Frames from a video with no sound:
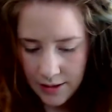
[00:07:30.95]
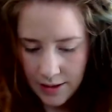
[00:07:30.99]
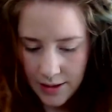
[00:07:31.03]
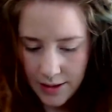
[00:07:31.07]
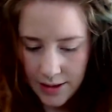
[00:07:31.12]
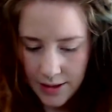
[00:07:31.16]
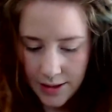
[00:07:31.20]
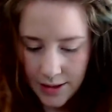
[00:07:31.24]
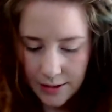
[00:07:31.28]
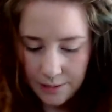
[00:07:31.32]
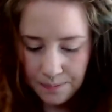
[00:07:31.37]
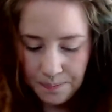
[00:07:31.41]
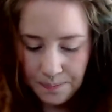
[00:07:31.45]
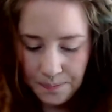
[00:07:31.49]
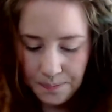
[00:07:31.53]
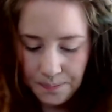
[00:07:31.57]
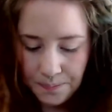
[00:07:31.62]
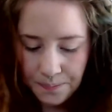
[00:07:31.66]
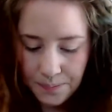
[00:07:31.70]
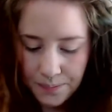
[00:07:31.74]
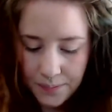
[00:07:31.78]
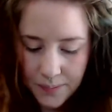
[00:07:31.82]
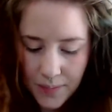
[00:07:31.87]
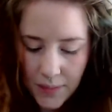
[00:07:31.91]

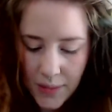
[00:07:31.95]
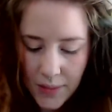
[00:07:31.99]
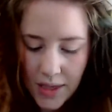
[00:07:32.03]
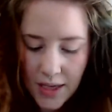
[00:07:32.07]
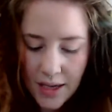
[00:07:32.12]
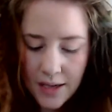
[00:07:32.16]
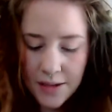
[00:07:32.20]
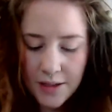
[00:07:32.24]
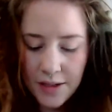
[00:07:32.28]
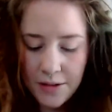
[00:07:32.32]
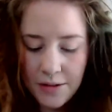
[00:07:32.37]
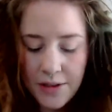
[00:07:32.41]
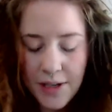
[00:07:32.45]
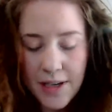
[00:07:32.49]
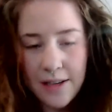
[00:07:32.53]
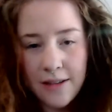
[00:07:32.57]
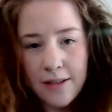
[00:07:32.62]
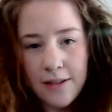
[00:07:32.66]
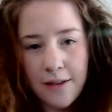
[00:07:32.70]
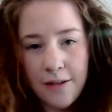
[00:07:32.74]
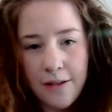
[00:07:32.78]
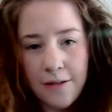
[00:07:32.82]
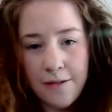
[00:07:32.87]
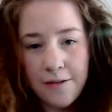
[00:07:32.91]
So it
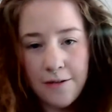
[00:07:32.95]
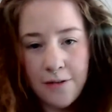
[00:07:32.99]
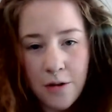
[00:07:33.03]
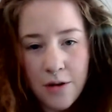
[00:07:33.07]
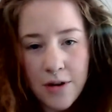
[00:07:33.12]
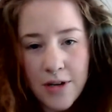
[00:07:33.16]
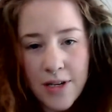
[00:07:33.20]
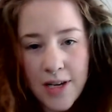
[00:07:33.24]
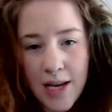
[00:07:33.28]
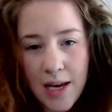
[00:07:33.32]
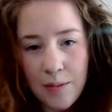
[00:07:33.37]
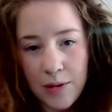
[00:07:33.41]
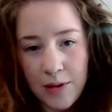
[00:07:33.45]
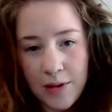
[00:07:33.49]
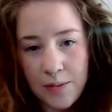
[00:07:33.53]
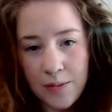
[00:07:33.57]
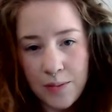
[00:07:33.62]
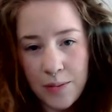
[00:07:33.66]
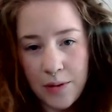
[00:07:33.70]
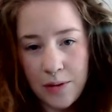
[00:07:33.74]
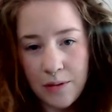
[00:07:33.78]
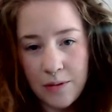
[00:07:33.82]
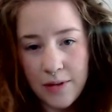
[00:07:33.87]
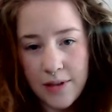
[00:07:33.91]
is 4
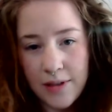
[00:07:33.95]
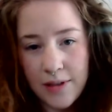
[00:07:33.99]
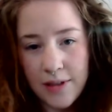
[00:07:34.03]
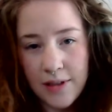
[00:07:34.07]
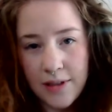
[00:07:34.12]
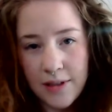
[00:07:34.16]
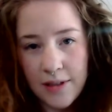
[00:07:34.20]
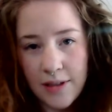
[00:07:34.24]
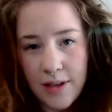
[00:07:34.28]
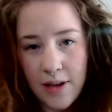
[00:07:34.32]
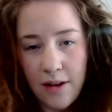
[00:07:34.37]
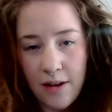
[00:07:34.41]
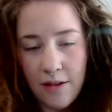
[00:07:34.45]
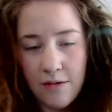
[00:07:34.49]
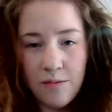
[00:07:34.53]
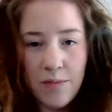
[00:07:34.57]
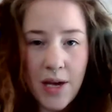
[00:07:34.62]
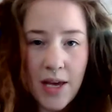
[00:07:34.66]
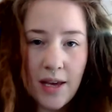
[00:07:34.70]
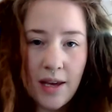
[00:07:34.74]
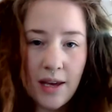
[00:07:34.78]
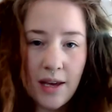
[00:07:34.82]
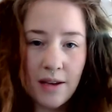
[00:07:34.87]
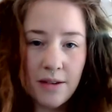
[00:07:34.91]
tablespoons of
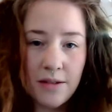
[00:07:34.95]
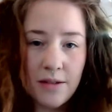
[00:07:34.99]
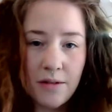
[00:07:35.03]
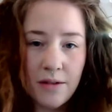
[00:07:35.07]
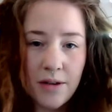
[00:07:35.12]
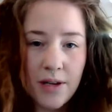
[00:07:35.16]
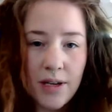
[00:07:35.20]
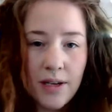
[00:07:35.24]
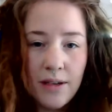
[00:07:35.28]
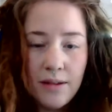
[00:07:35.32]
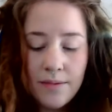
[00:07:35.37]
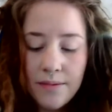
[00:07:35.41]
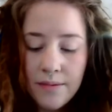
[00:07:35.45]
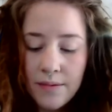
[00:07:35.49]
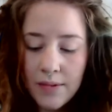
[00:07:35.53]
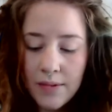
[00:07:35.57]
baking soda,